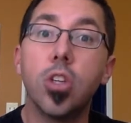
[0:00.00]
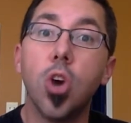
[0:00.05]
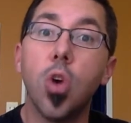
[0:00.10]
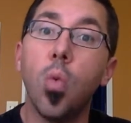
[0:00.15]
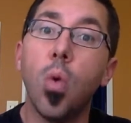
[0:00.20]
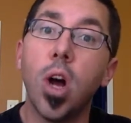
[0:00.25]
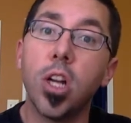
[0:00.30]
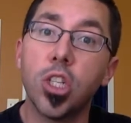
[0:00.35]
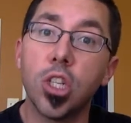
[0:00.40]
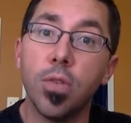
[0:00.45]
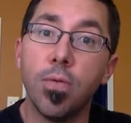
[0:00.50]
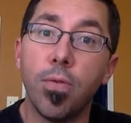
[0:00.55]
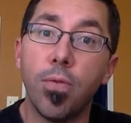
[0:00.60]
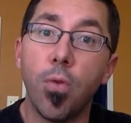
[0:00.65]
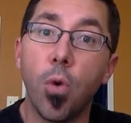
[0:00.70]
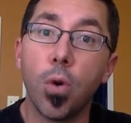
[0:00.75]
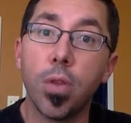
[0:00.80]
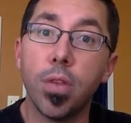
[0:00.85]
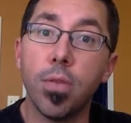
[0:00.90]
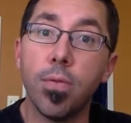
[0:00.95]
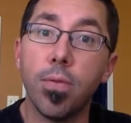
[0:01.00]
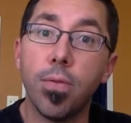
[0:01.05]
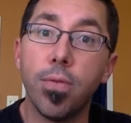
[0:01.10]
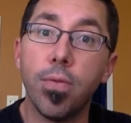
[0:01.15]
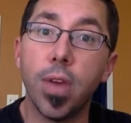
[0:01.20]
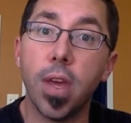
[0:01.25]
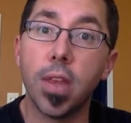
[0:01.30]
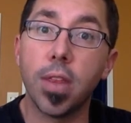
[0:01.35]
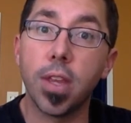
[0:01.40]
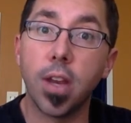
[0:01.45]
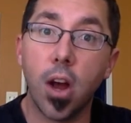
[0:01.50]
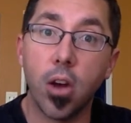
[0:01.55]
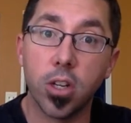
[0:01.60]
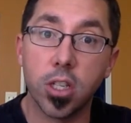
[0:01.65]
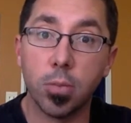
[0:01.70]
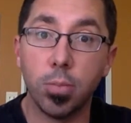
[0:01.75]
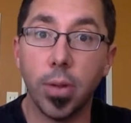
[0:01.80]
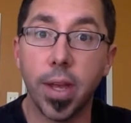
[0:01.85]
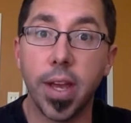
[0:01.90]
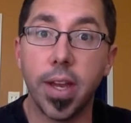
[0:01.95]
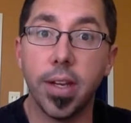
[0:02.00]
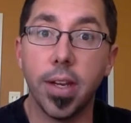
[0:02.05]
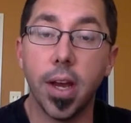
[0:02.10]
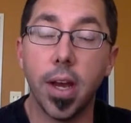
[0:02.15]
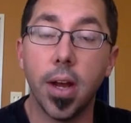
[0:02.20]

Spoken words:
go watch in fourth and fifth, and I'll explain.